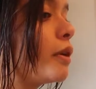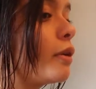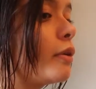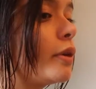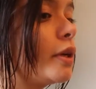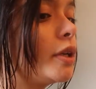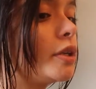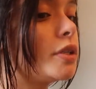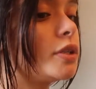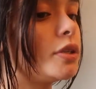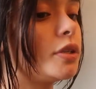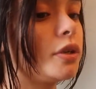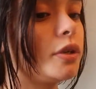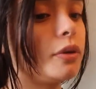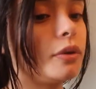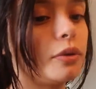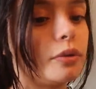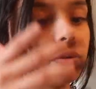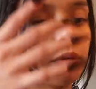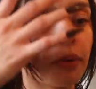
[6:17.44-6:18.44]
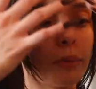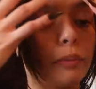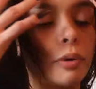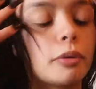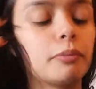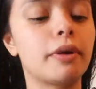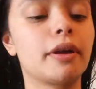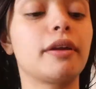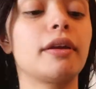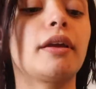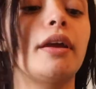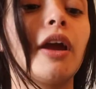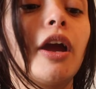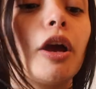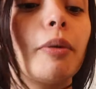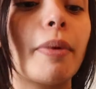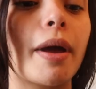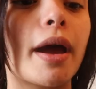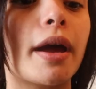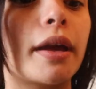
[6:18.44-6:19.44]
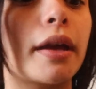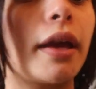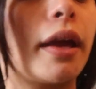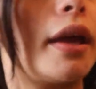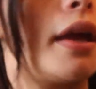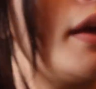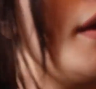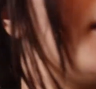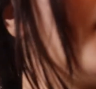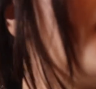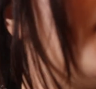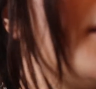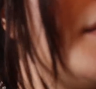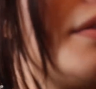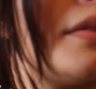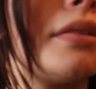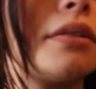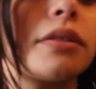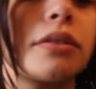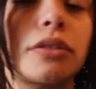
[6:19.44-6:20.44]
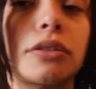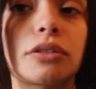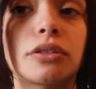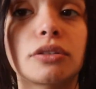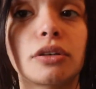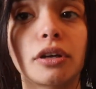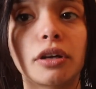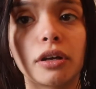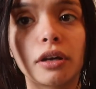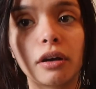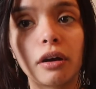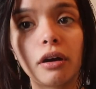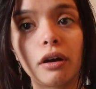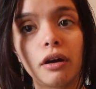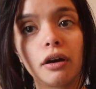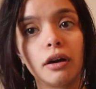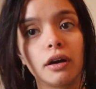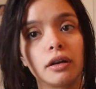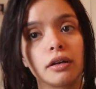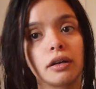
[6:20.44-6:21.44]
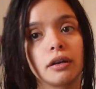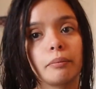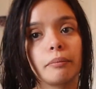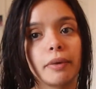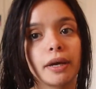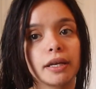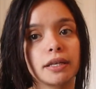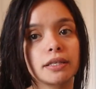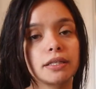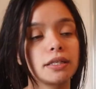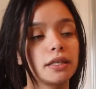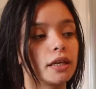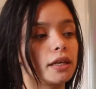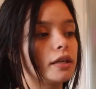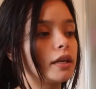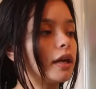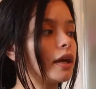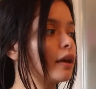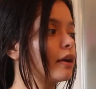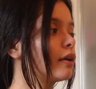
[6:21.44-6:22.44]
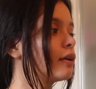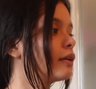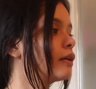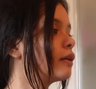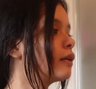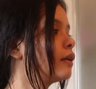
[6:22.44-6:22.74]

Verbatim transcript: going to put my hair back and start on my skincare.